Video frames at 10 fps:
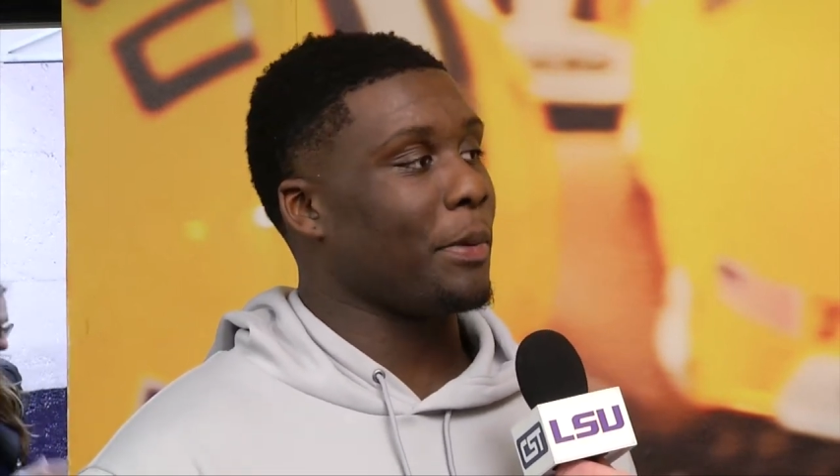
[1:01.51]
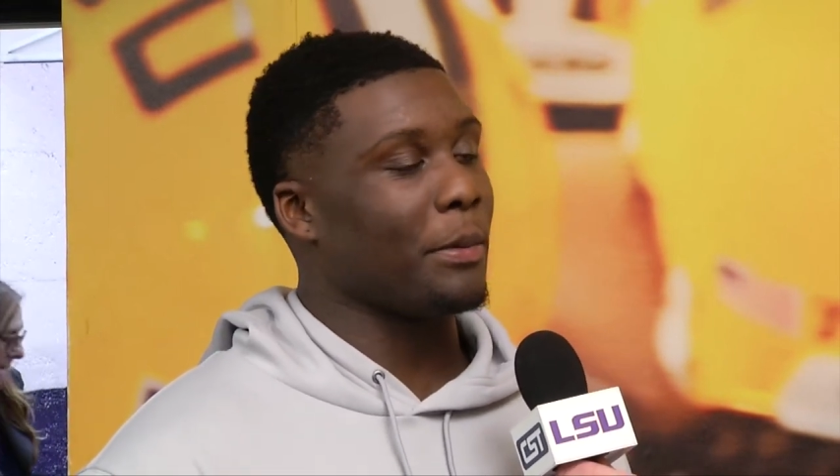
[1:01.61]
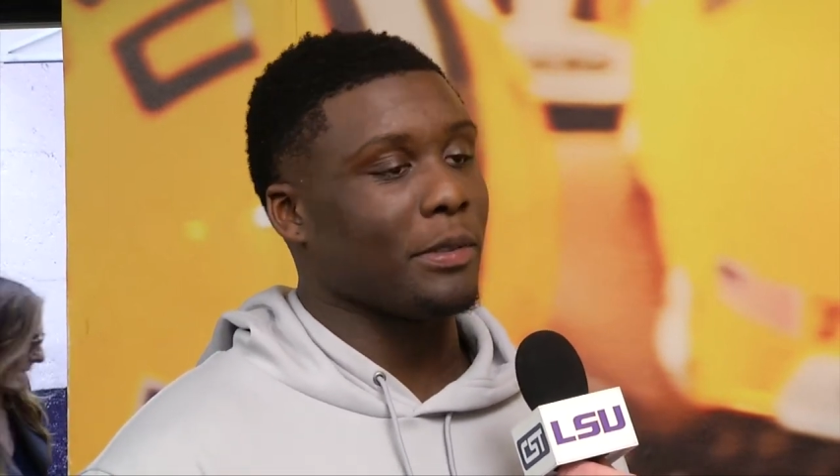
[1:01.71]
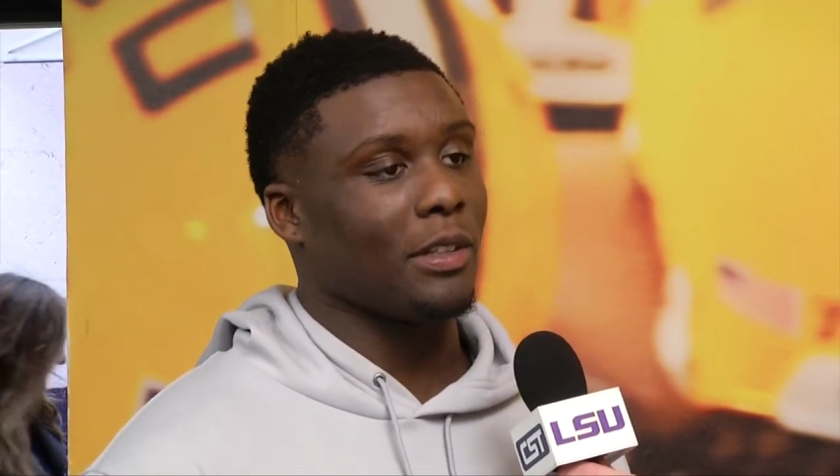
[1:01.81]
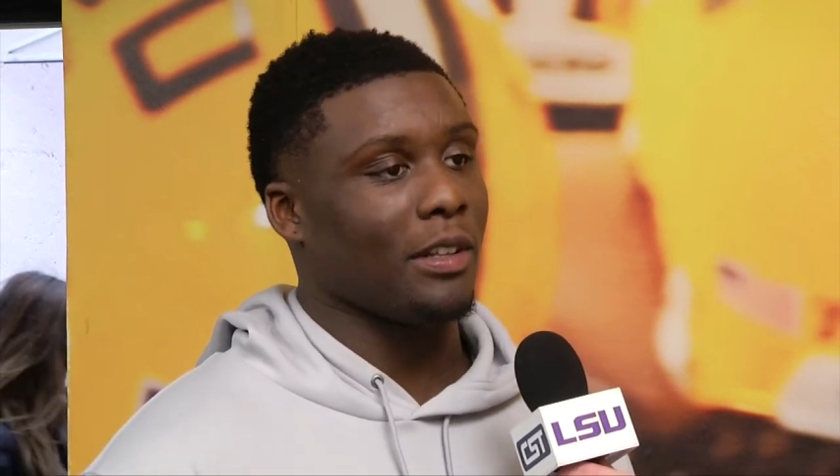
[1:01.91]

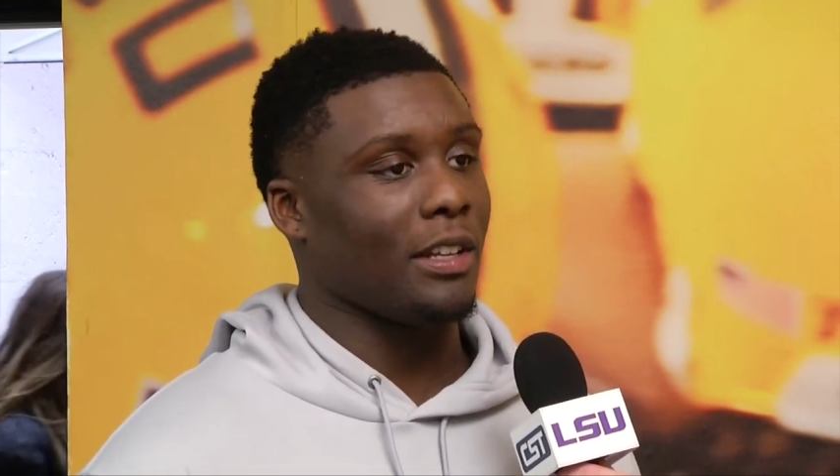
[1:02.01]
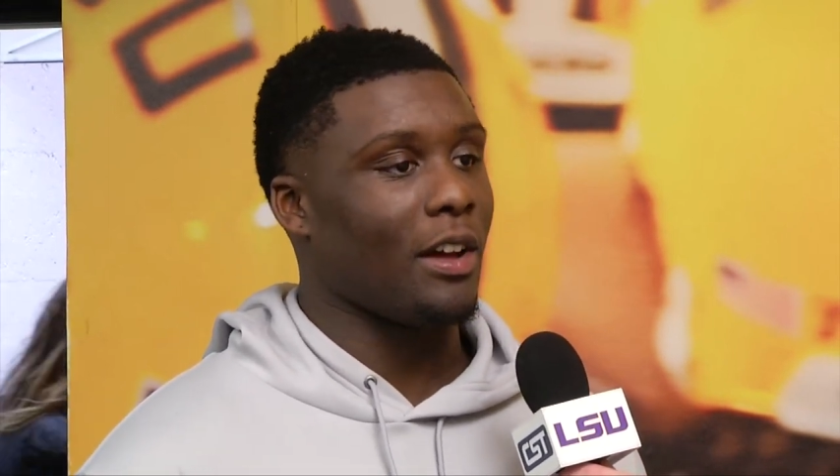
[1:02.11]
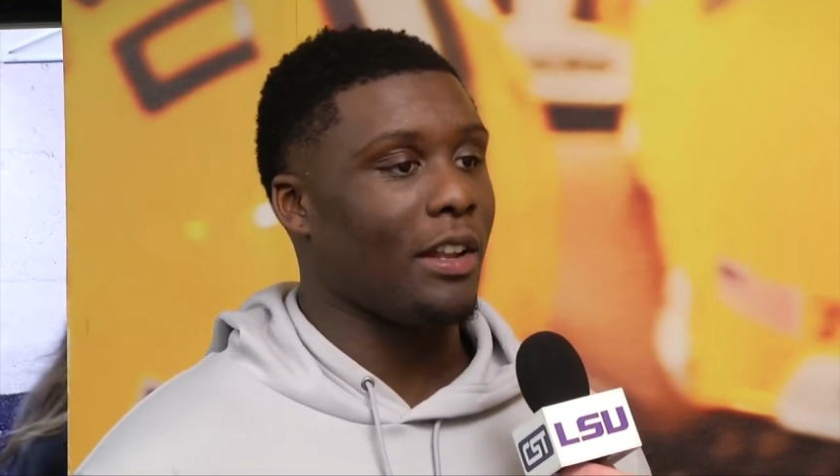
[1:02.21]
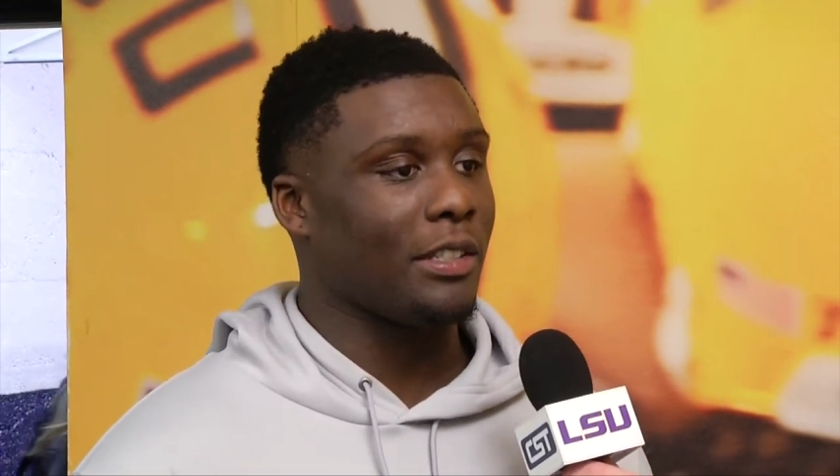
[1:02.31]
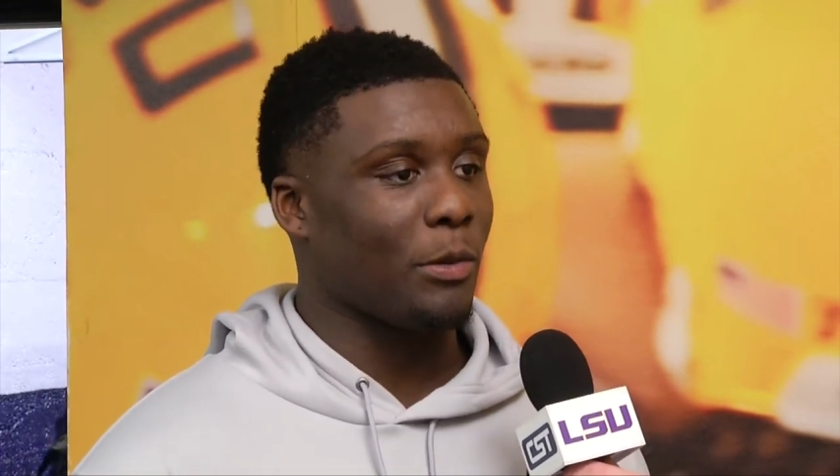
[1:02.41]
people were starting to
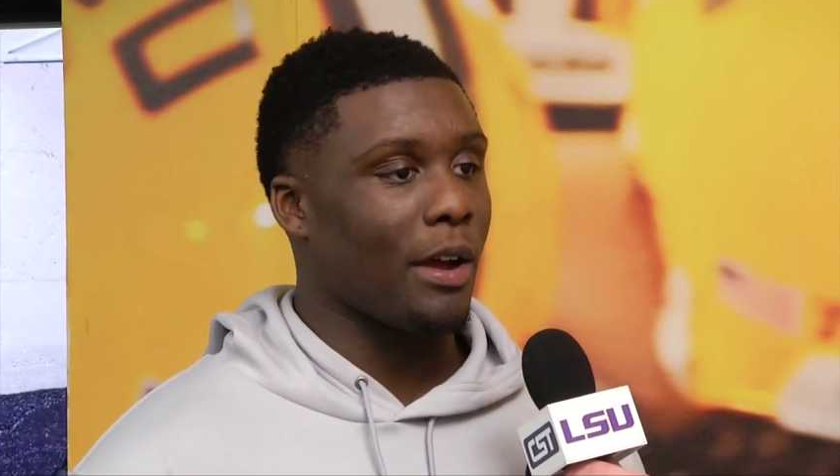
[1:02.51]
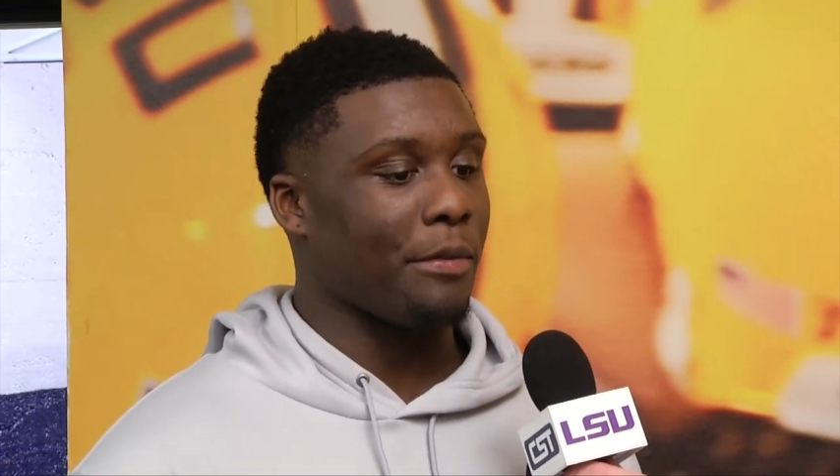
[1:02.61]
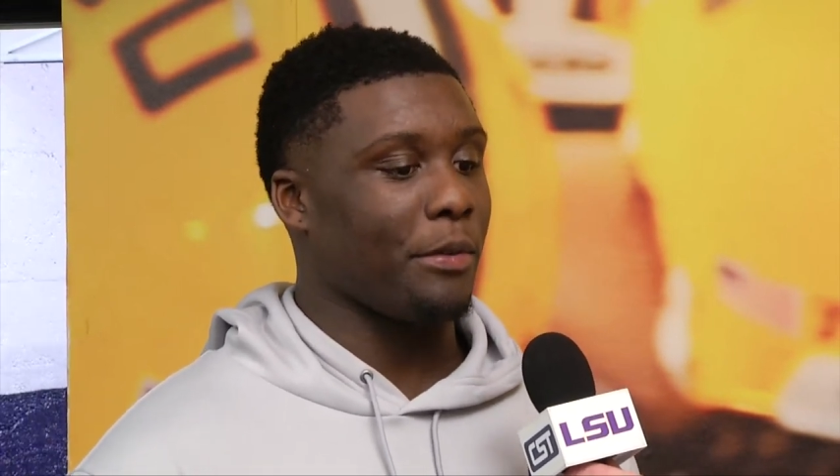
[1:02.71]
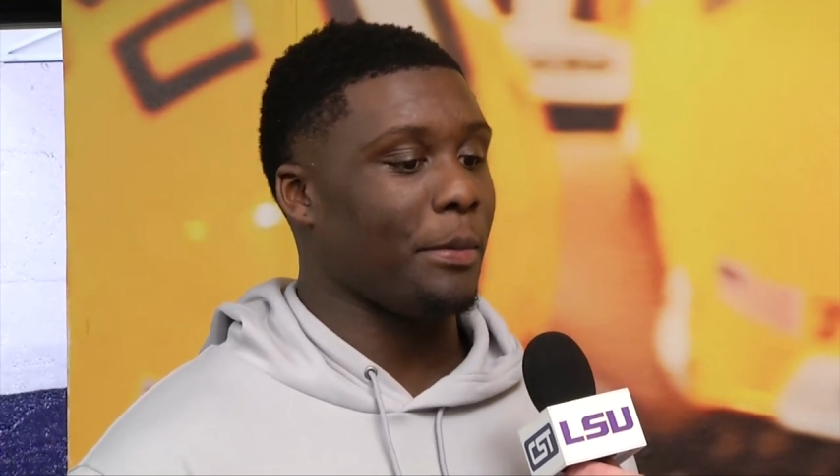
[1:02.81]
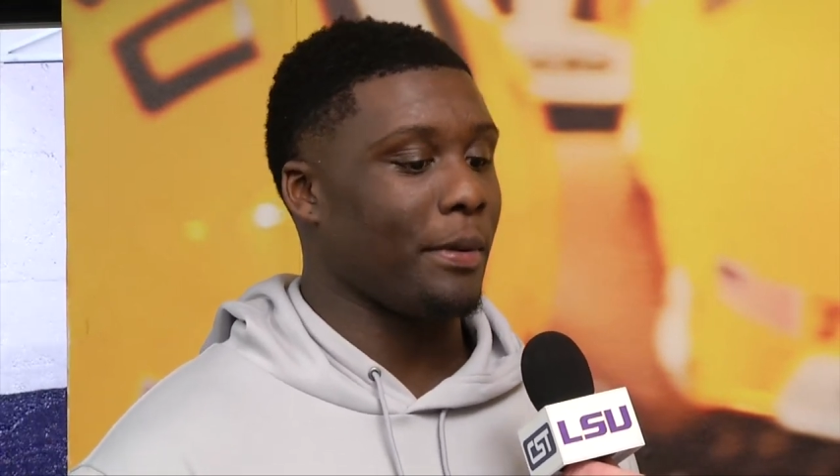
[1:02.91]
call it a
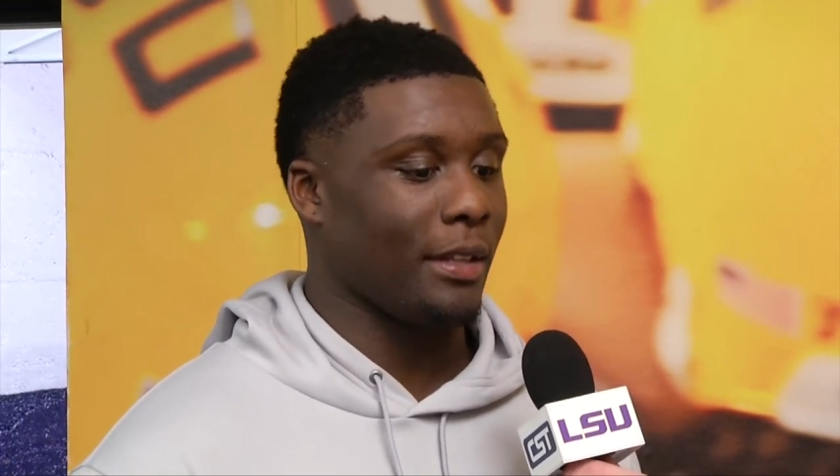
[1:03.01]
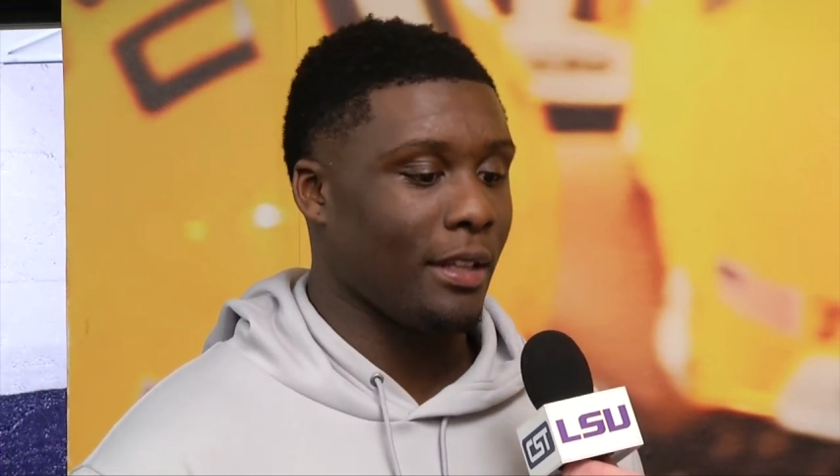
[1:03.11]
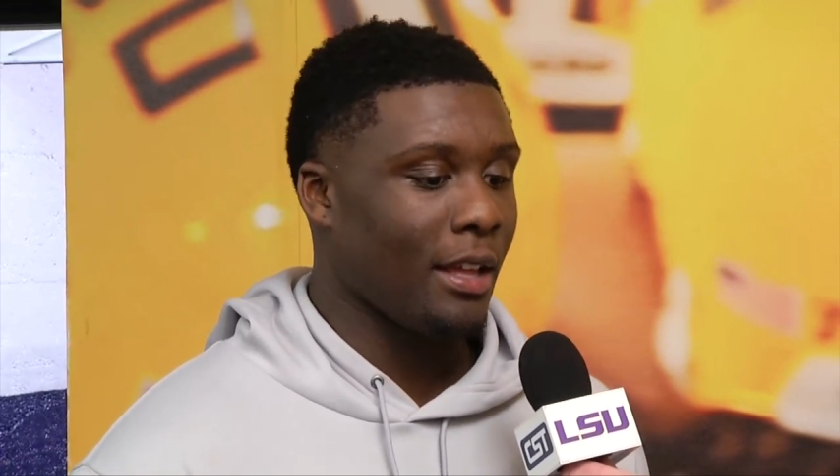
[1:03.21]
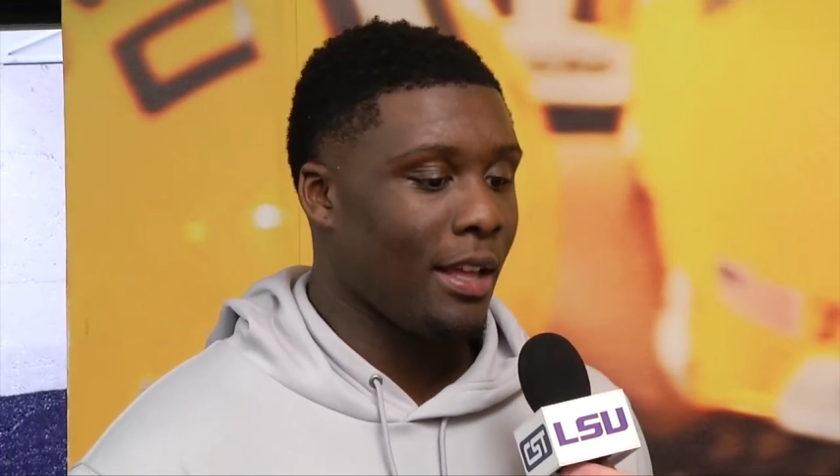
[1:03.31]
rivalry, but